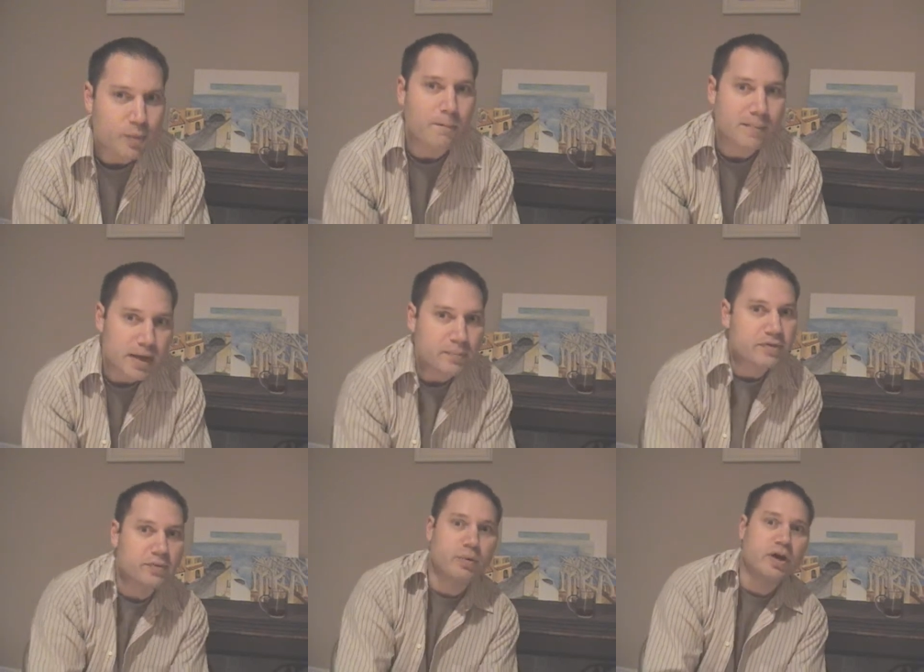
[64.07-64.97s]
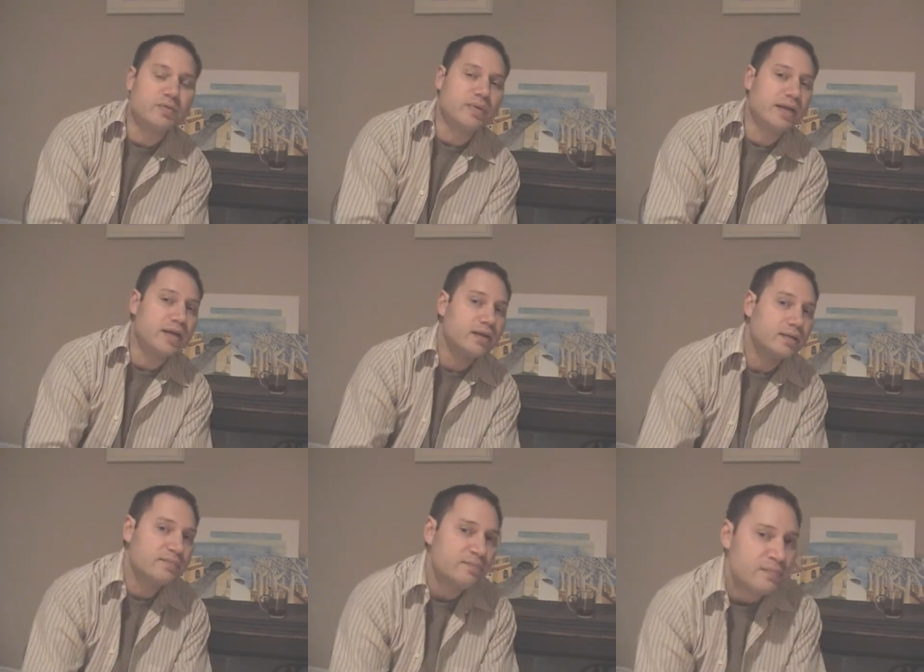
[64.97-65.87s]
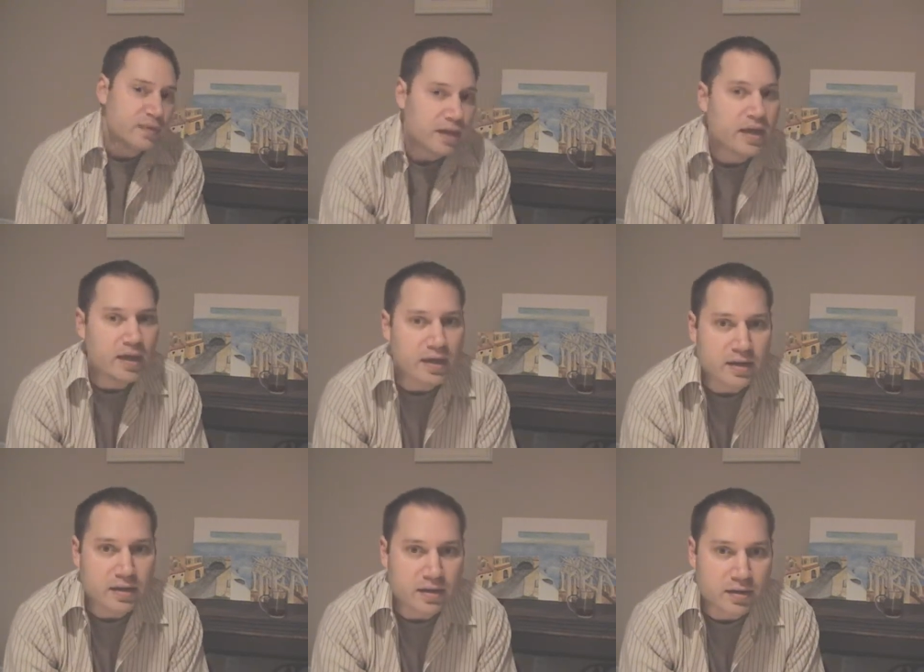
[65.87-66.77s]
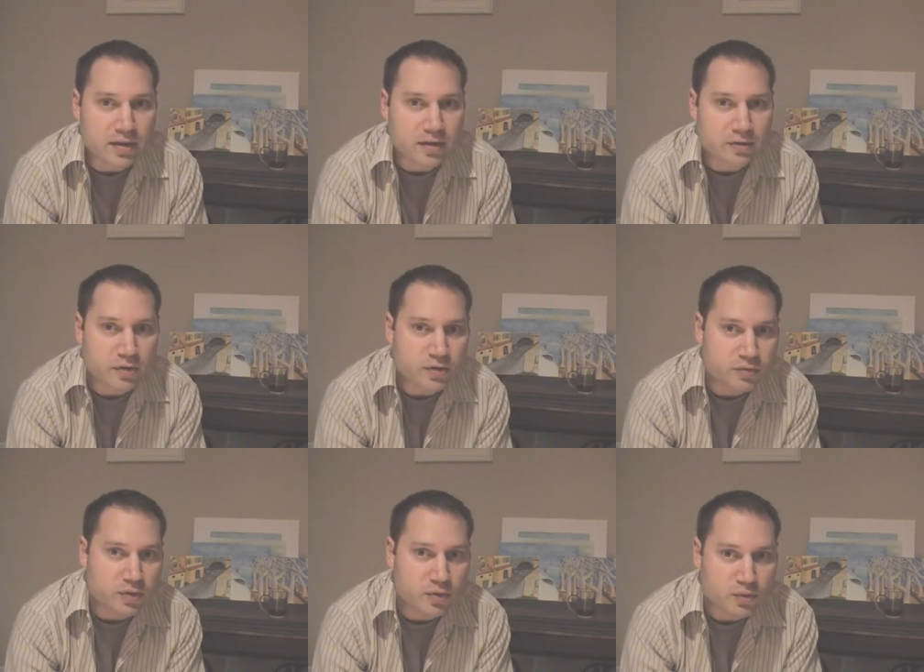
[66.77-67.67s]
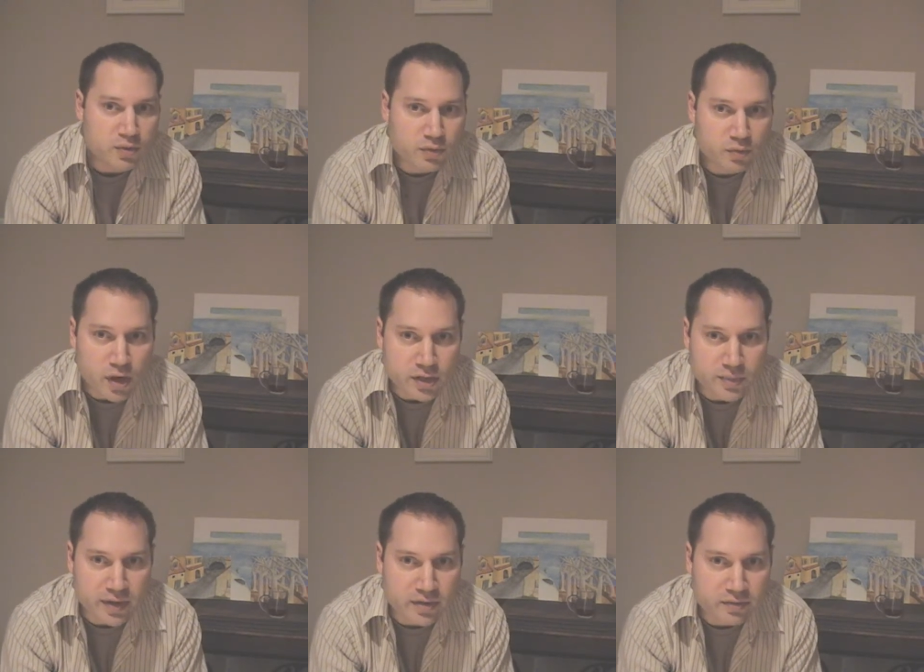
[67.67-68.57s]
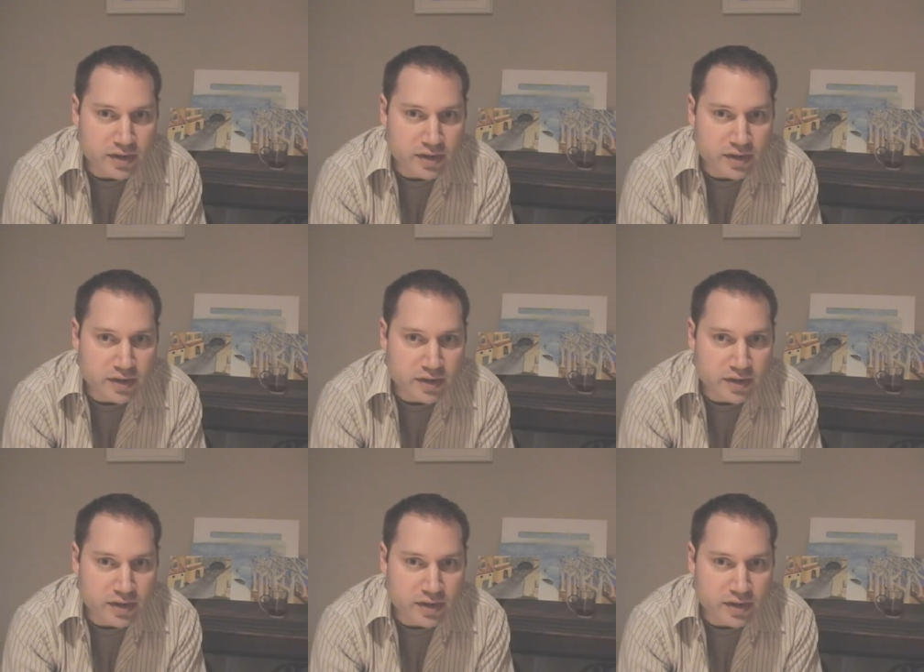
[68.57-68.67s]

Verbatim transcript: might be surprised by that. And uh, those of you who, who've watched my other